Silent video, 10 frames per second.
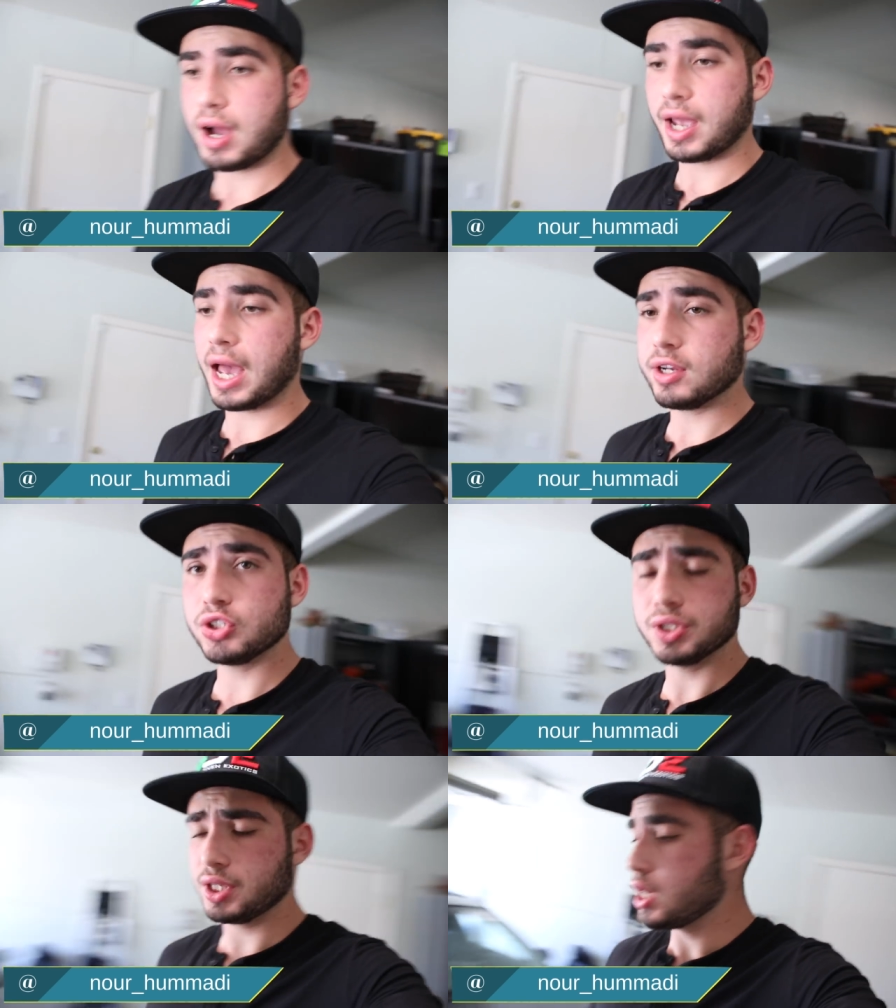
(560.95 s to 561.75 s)

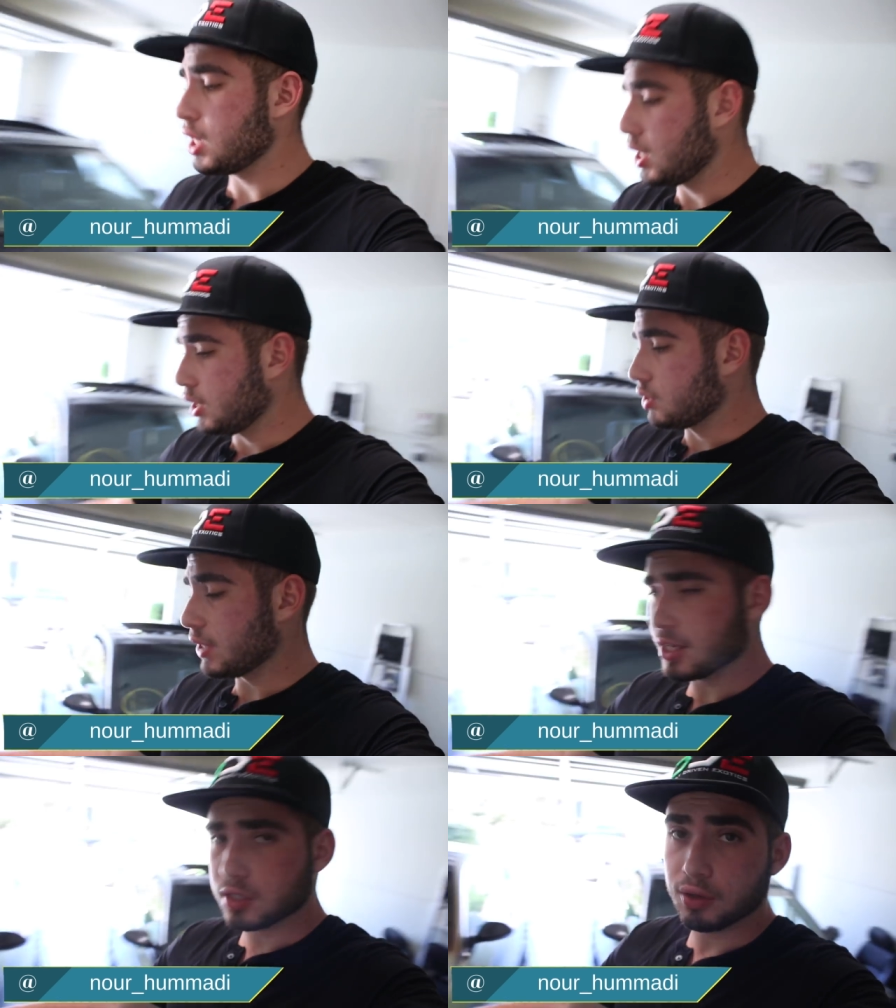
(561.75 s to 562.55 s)
Actually,
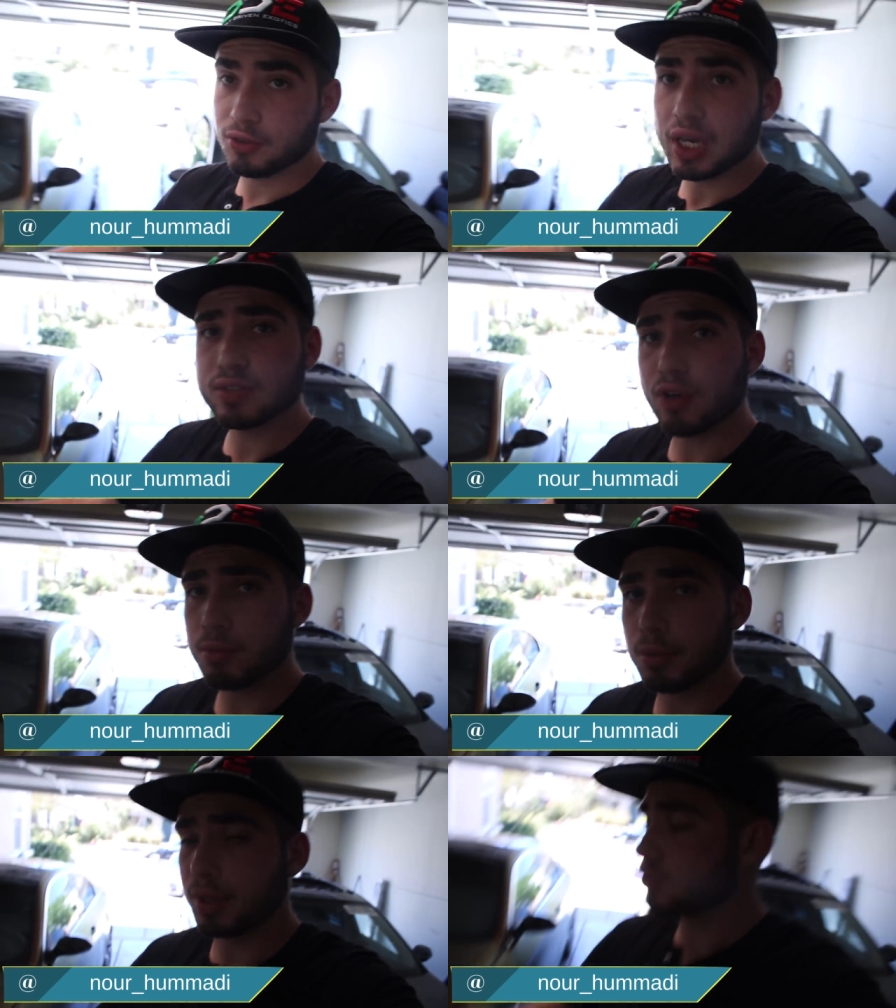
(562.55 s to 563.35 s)
you guys, are, if you guys
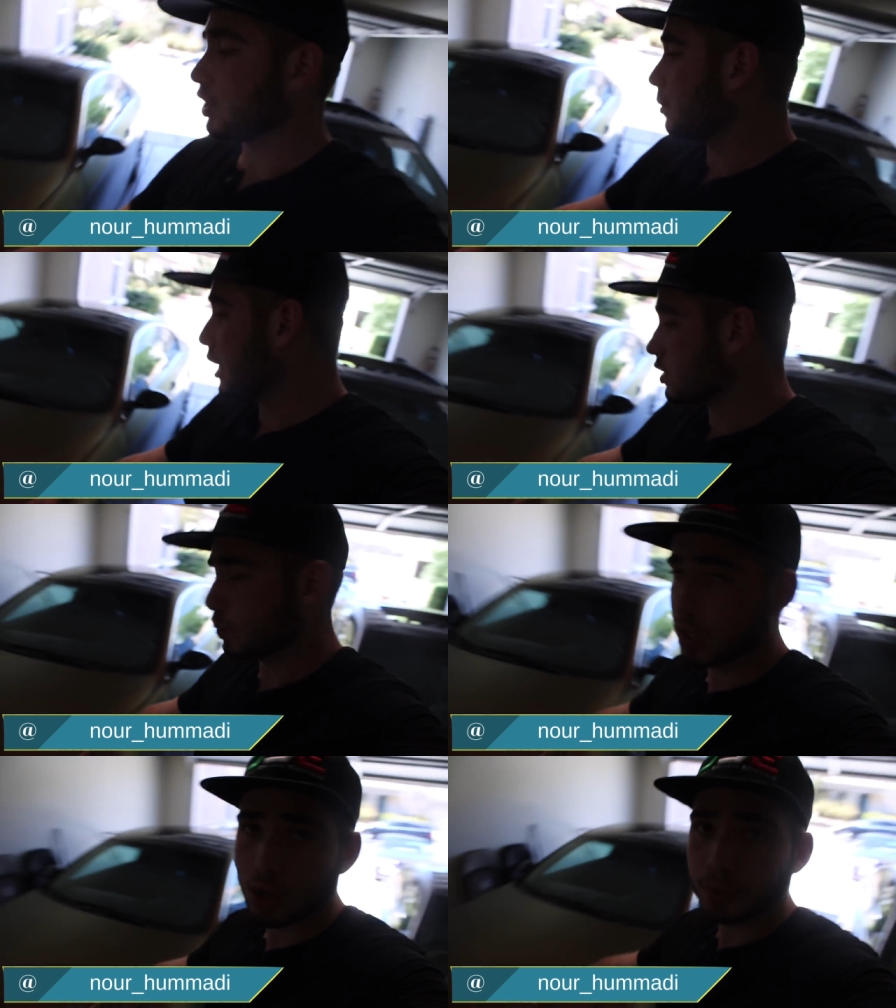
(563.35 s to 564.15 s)
follow me on my Instagram, you guys
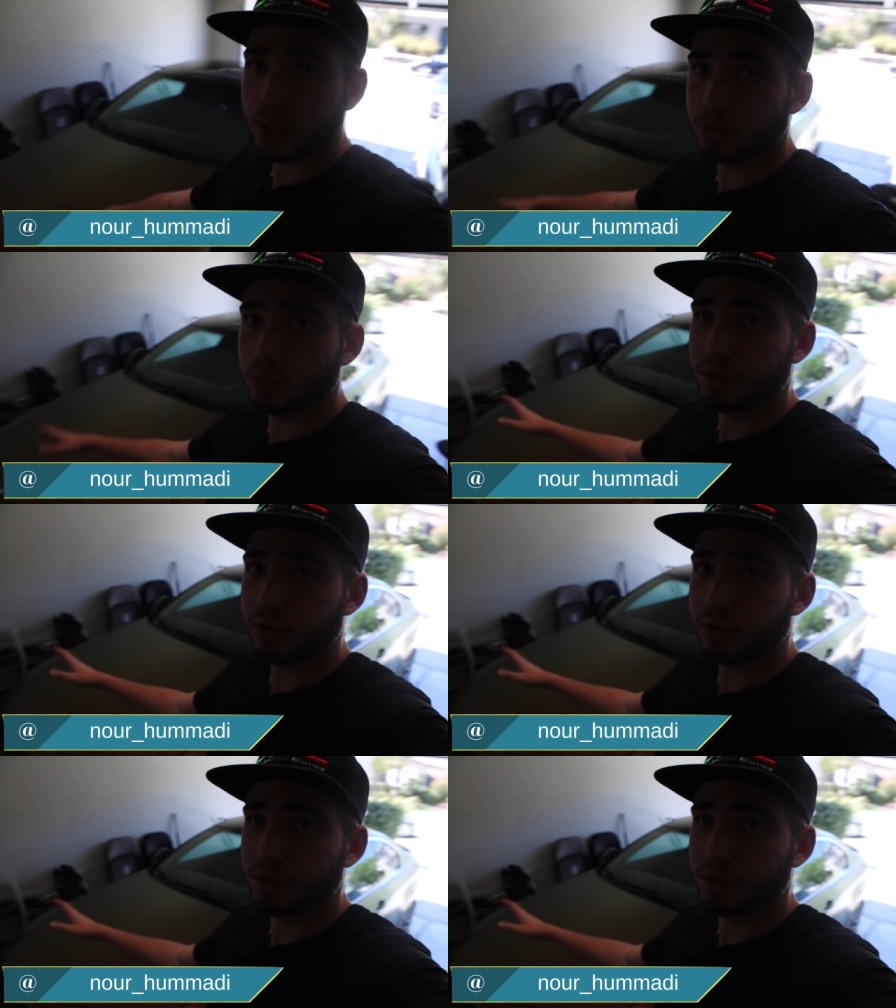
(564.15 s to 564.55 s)
will be knowing that I'm doing